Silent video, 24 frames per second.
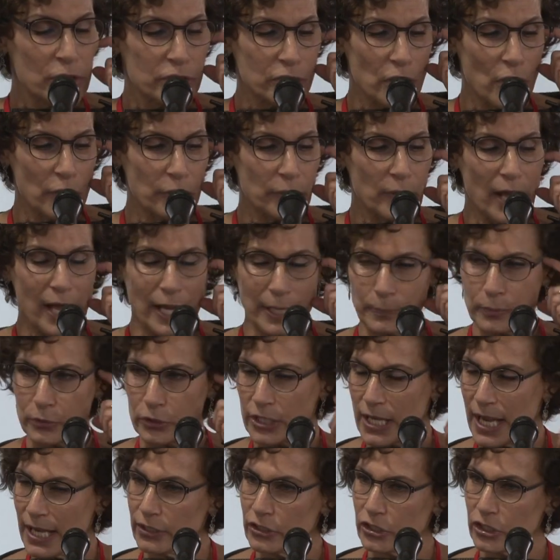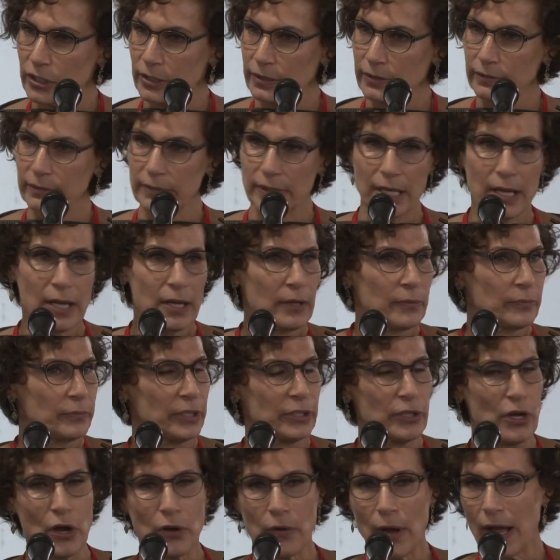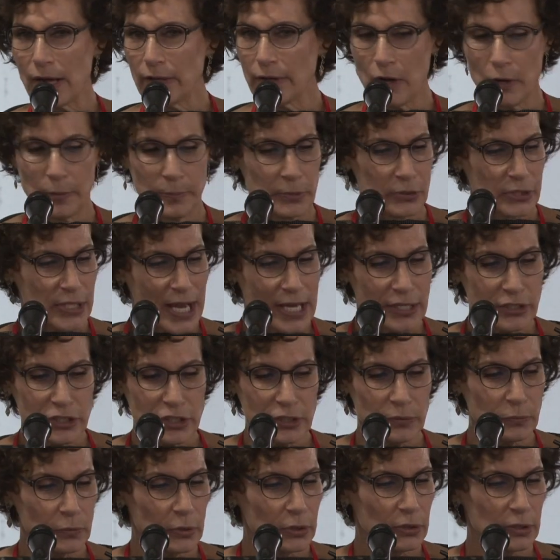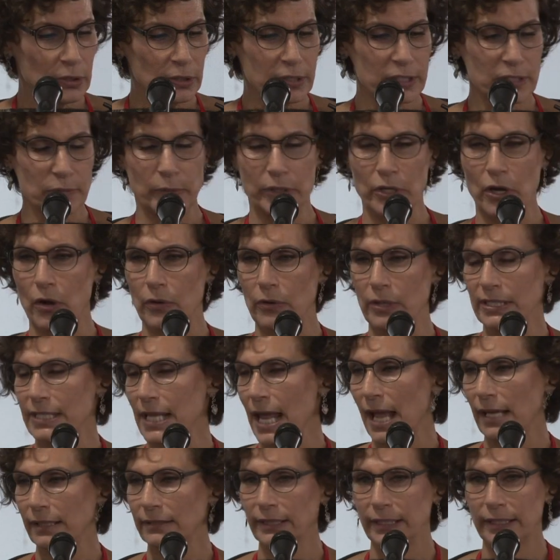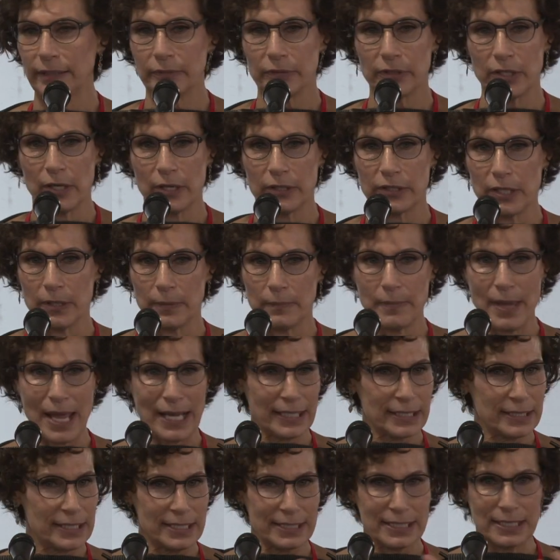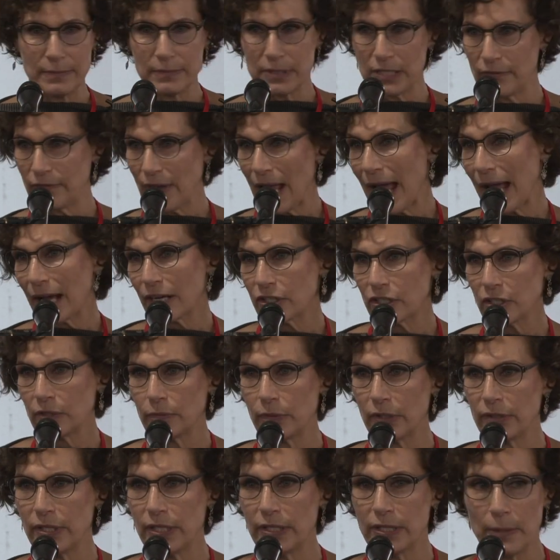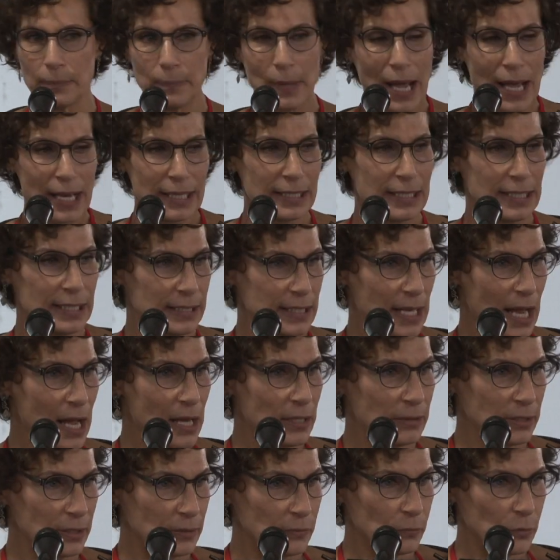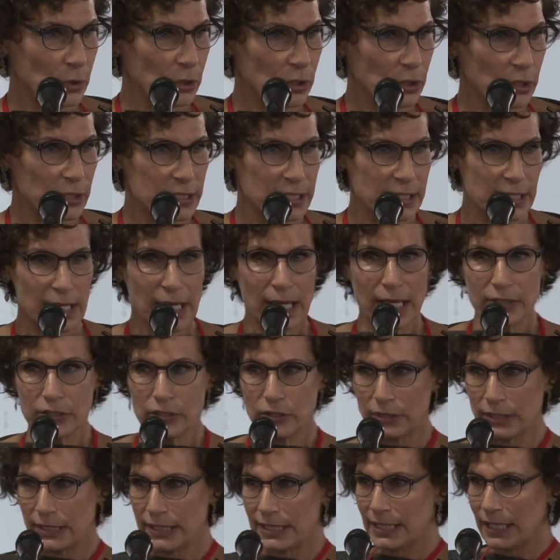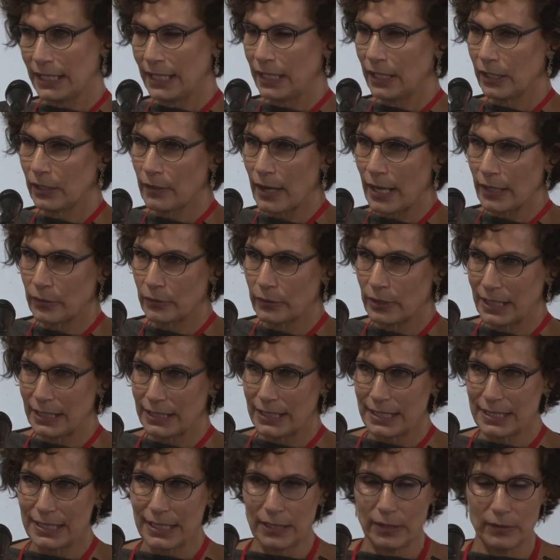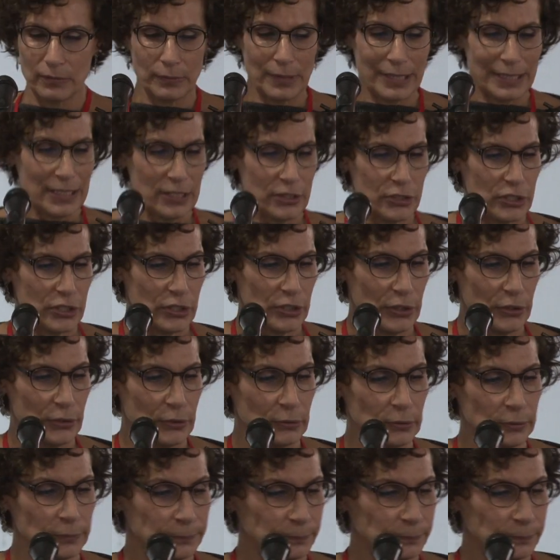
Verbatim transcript: So hypertension, we know how hypertension works. We know exactly the, the mechanisms of action within the body and how it works. You can see here, I don't need to sit and read it to you.